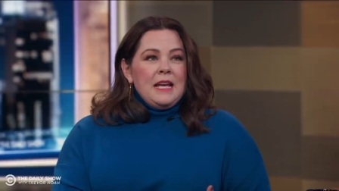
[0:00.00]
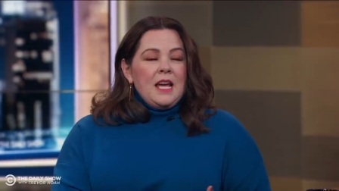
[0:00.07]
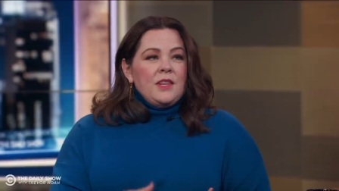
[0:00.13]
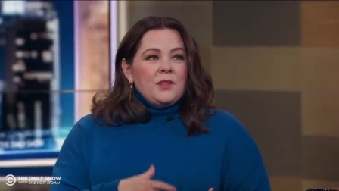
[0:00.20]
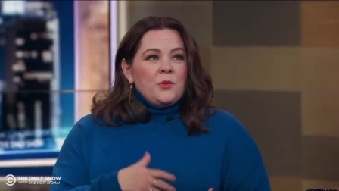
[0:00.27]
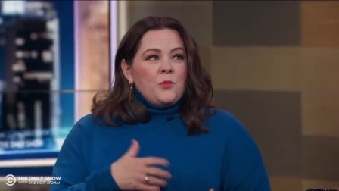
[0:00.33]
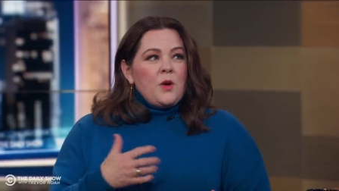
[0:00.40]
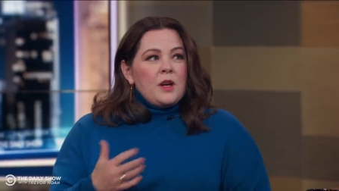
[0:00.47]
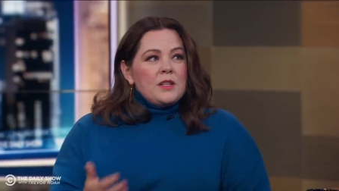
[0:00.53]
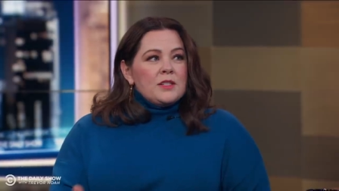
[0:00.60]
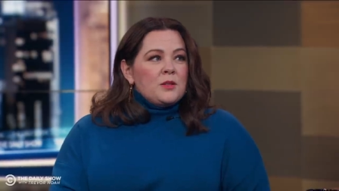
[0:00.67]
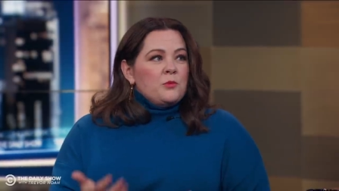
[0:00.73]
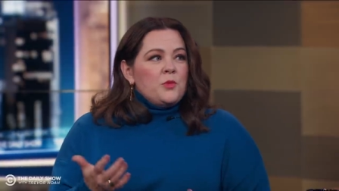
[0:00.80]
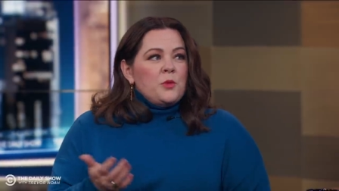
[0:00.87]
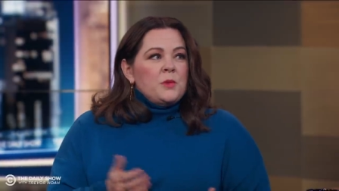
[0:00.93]
And then why is
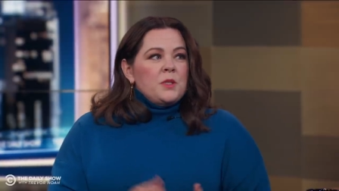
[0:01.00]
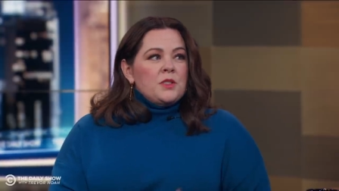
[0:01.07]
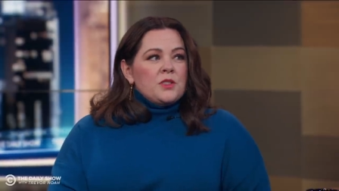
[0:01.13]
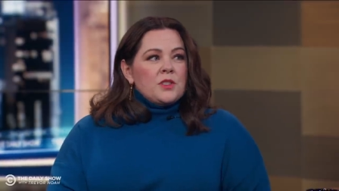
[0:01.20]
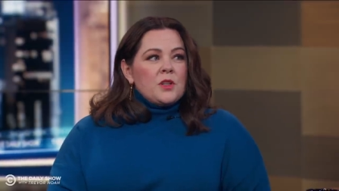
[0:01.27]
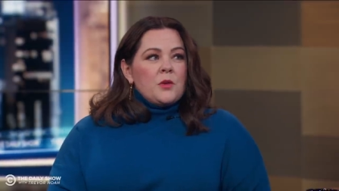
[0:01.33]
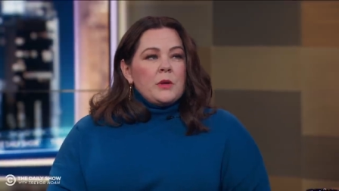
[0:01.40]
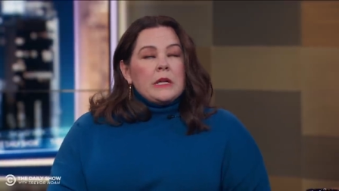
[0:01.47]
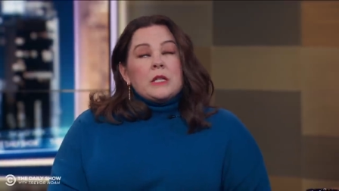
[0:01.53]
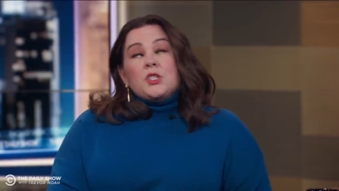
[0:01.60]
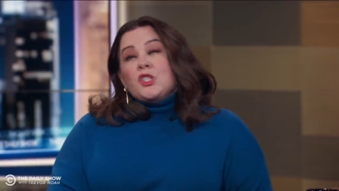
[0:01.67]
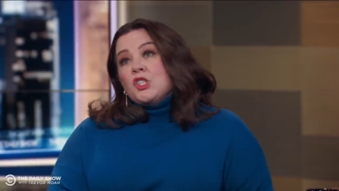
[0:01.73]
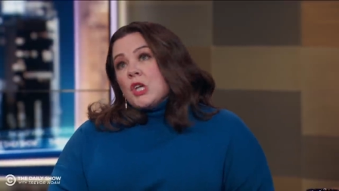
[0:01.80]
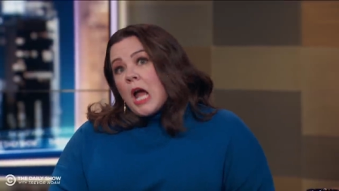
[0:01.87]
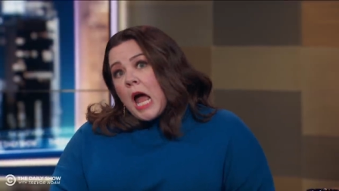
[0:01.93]
the woman just going,
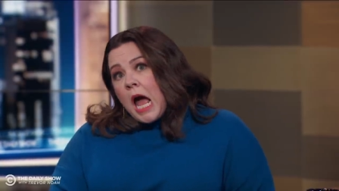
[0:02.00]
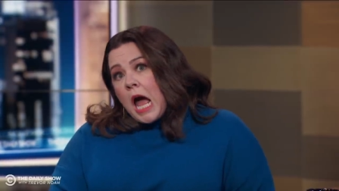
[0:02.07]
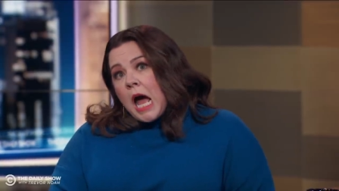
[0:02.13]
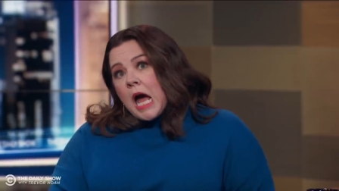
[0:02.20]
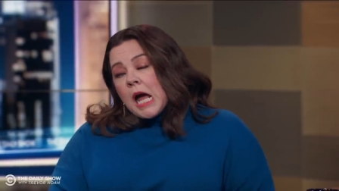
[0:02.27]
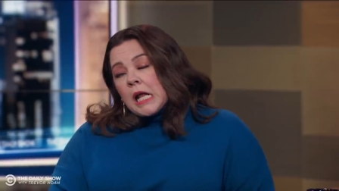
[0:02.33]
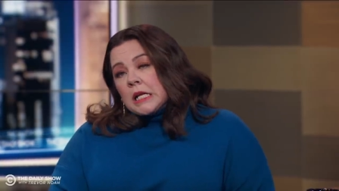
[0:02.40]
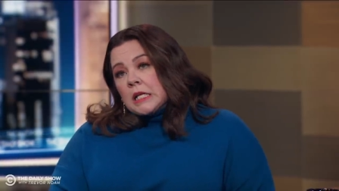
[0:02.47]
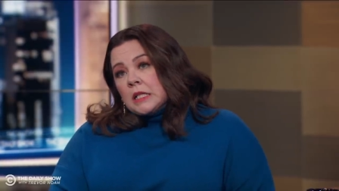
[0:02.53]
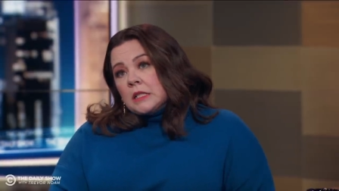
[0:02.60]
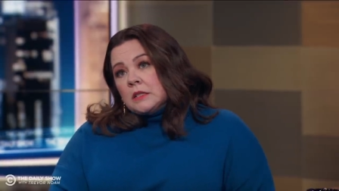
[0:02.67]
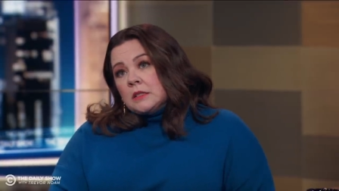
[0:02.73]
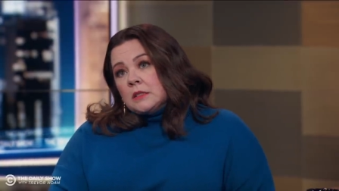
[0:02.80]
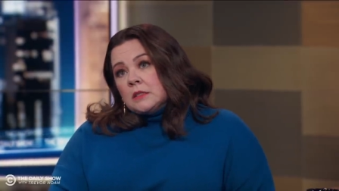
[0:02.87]
John,